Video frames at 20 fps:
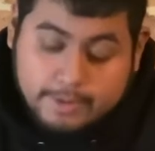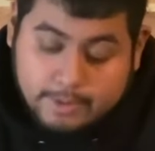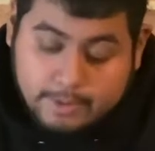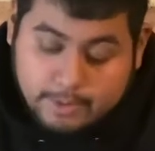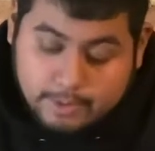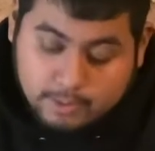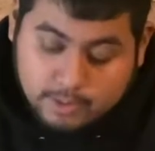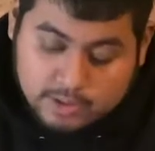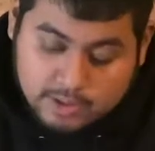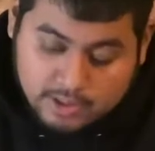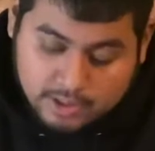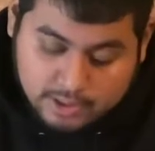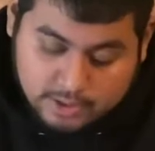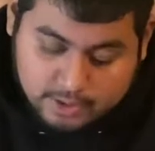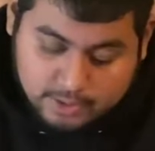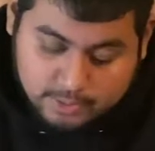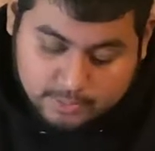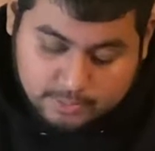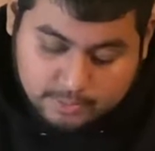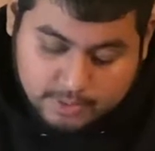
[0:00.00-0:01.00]
what's he gonna
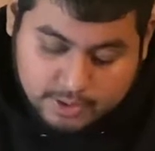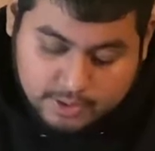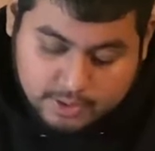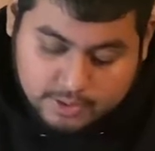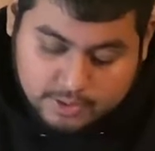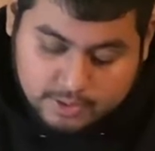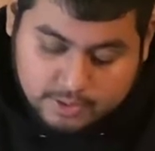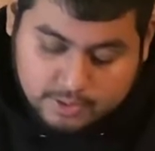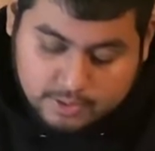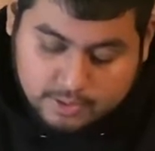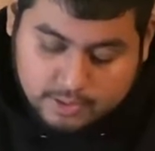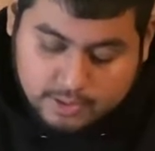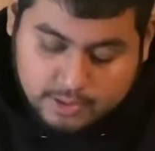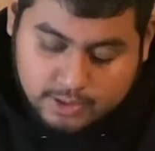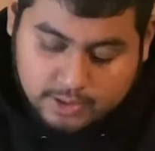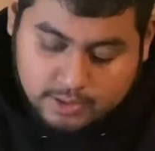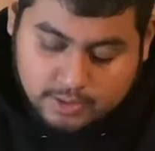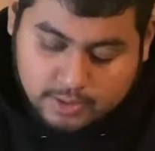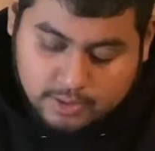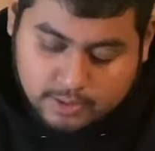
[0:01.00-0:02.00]
do?
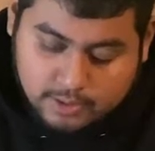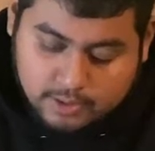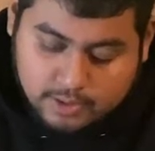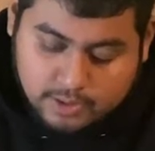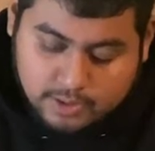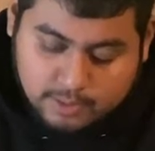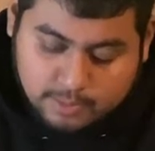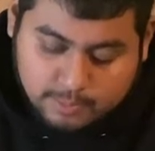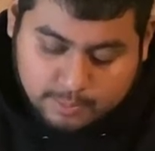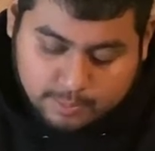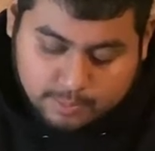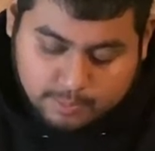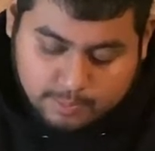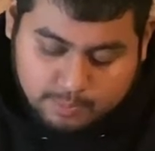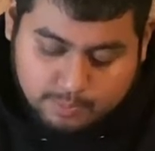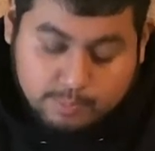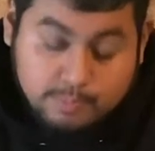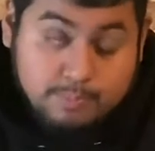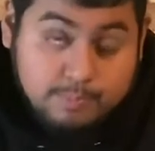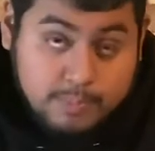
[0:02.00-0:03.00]
He literally
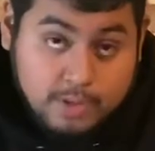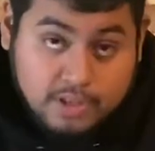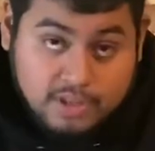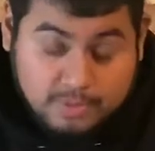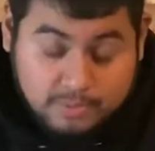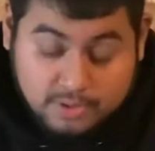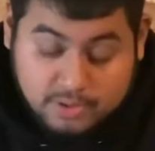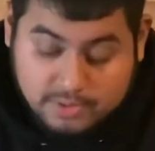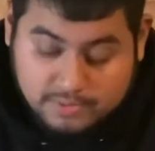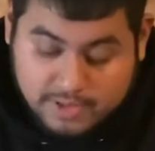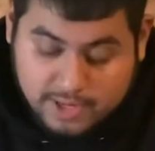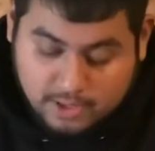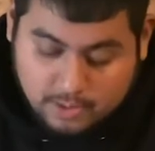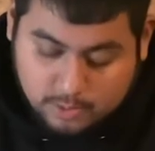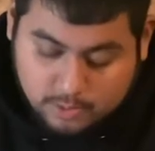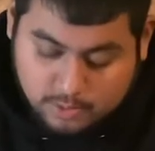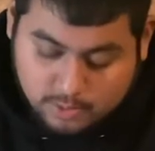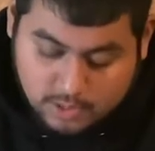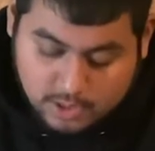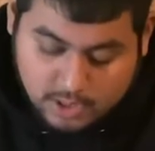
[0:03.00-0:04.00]
dug himself that
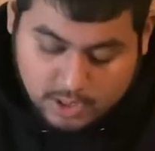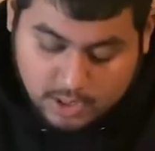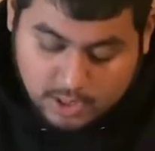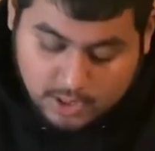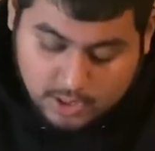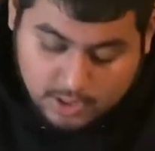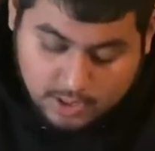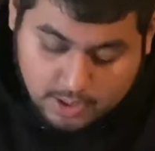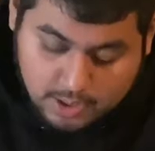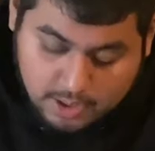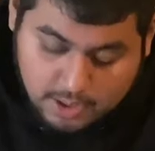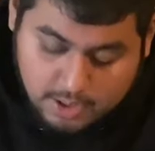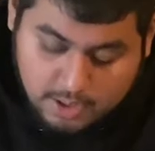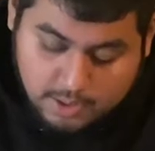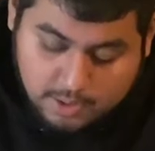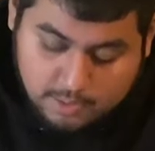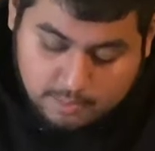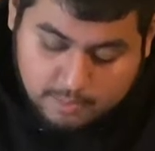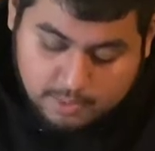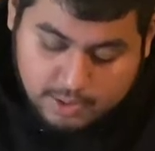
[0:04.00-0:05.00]
hole.
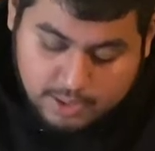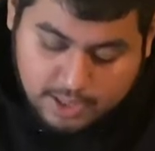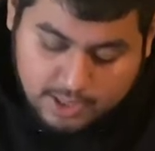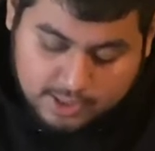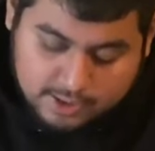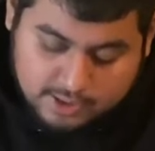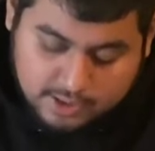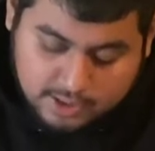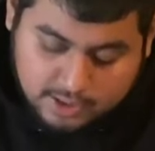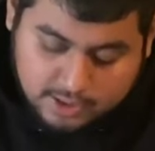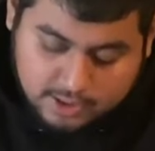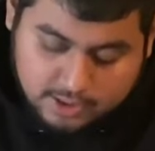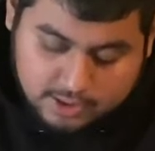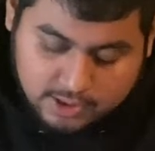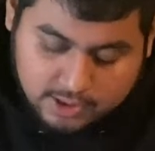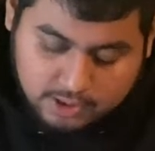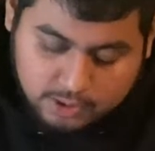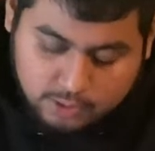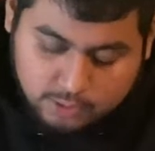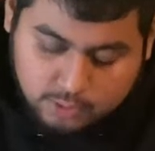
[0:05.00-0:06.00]
But as I
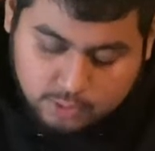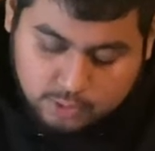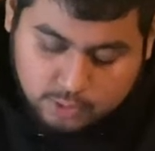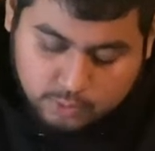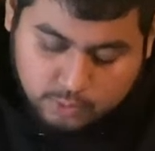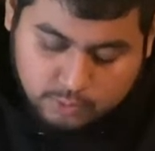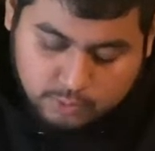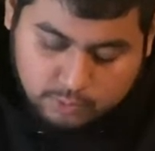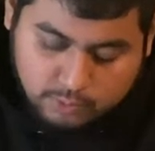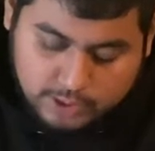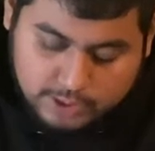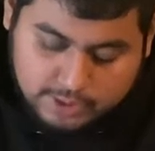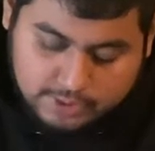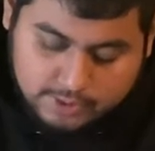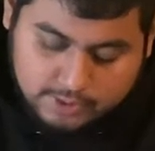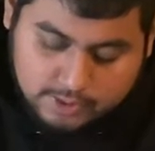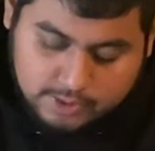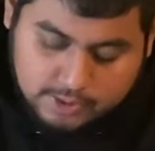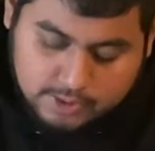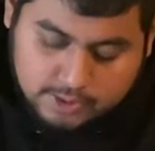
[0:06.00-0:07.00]
continue to erase
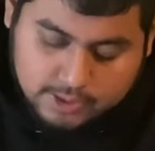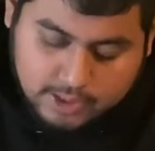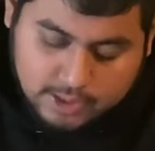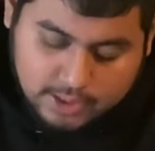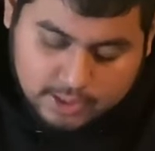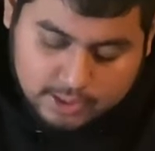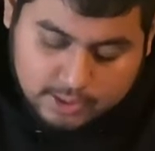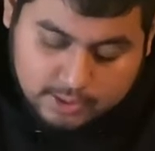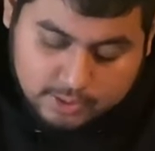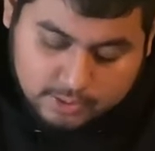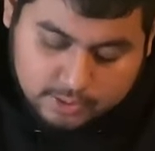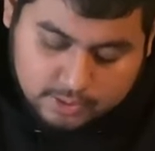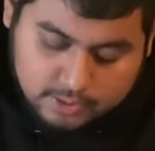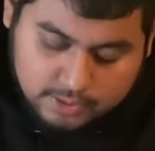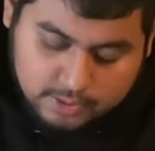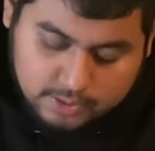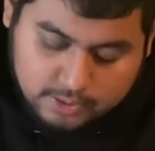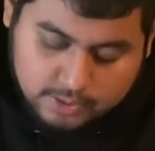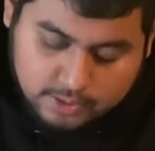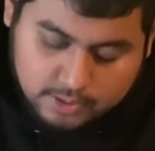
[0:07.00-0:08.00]
these
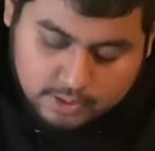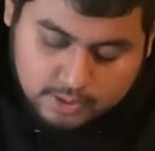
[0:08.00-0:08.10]
lines,